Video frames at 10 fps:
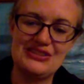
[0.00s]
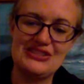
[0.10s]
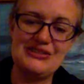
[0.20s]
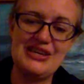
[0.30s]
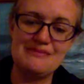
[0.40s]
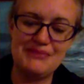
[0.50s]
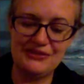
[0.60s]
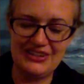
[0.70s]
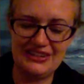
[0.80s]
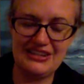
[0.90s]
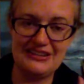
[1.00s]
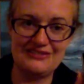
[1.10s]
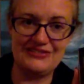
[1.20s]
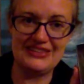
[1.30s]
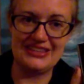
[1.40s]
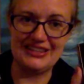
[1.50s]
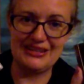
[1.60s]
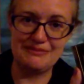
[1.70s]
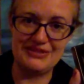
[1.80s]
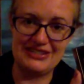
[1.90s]
So yeah, big fan of the
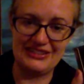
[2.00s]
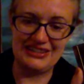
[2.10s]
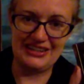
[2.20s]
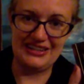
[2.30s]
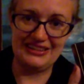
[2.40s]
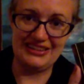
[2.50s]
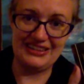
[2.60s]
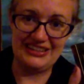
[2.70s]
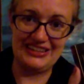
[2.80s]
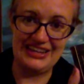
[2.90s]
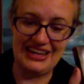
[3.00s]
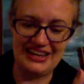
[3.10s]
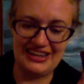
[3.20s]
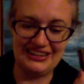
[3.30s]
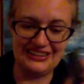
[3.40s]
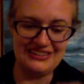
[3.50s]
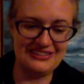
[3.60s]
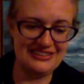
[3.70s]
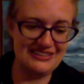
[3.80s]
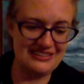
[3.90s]
lipstick and the highlighter.